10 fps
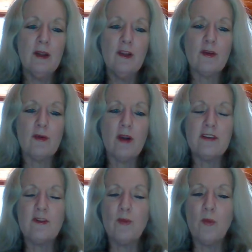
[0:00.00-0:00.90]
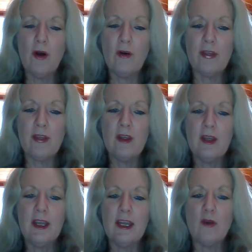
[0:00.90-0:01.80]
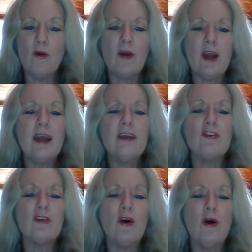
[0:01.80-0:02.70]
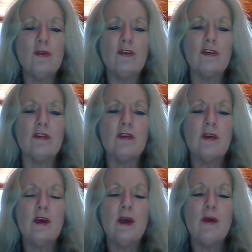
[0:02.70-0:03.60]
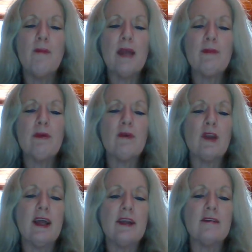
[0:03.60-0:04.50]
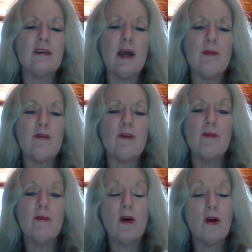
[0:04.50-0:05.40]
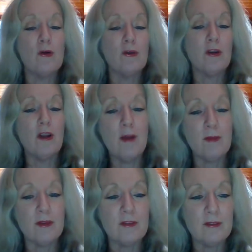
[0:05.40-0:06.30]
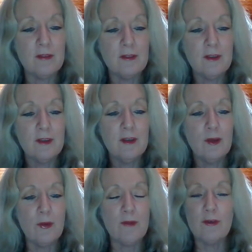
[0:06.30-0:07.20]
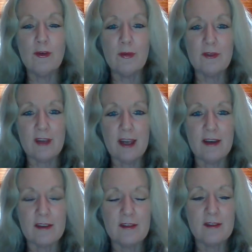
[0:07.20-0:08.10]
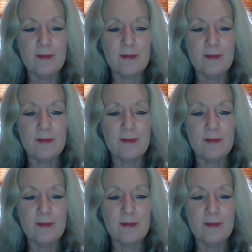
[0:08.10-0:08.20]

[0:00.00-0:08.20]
The rise of wealth in Caucasian cultures may be related to coming from colder climates, where food was scarce.